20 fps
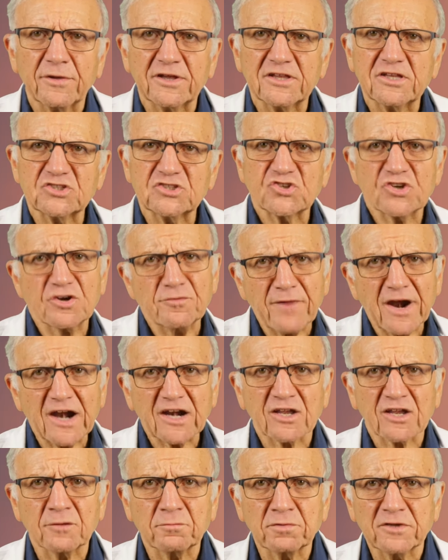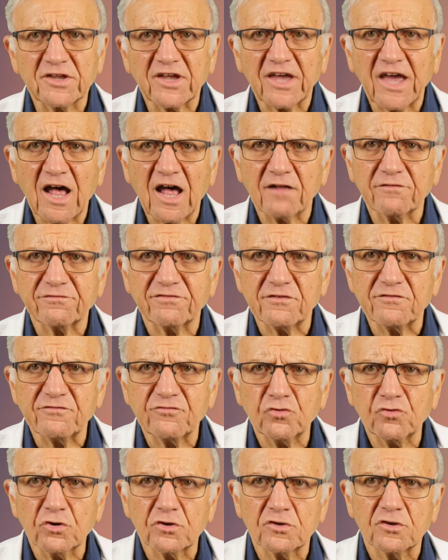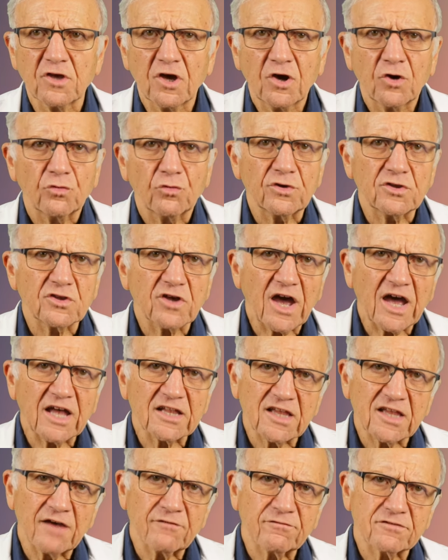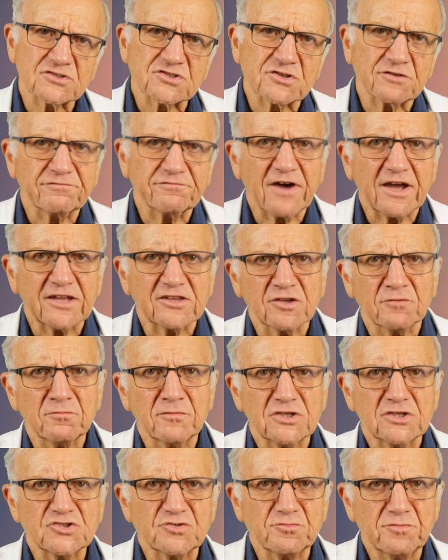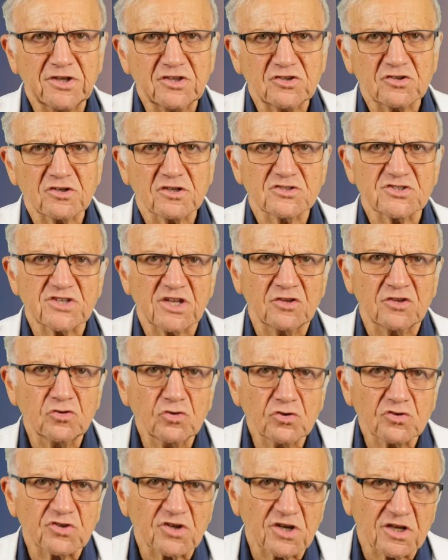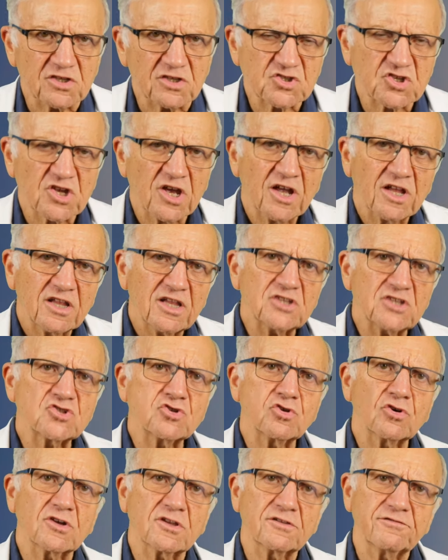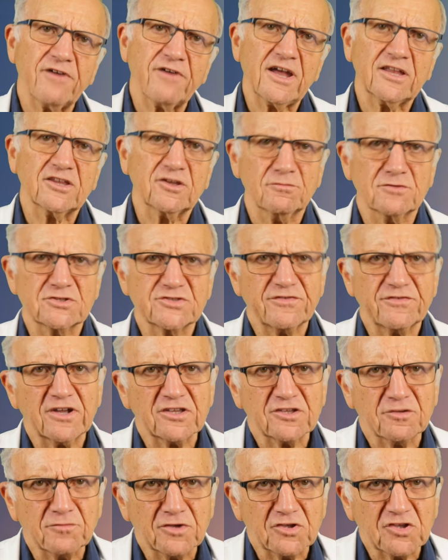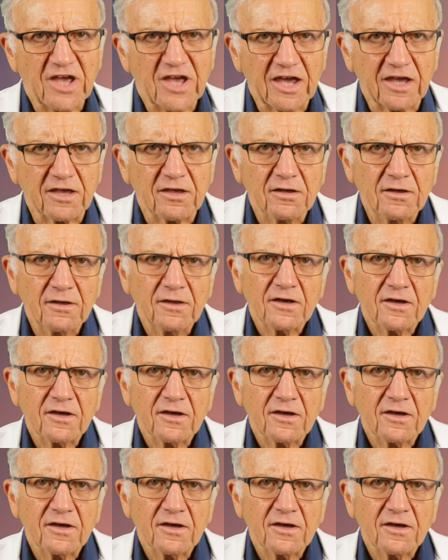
but is remarkably healthy food with high levels of vitamins, minerals, and nutrients. Let's look at vitamins. Vitamin A.